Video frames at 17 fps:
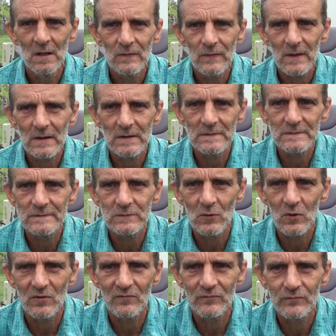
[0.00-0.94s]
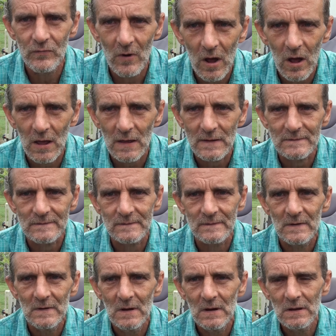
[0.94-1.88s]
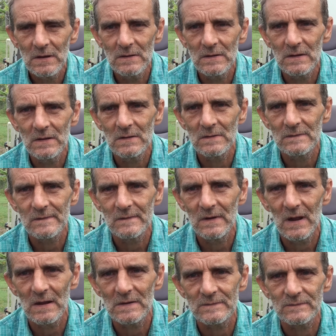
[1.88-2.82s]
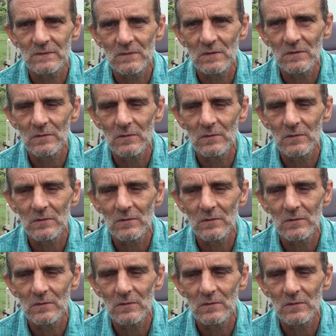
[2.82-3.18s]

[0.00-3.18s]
that is your right in international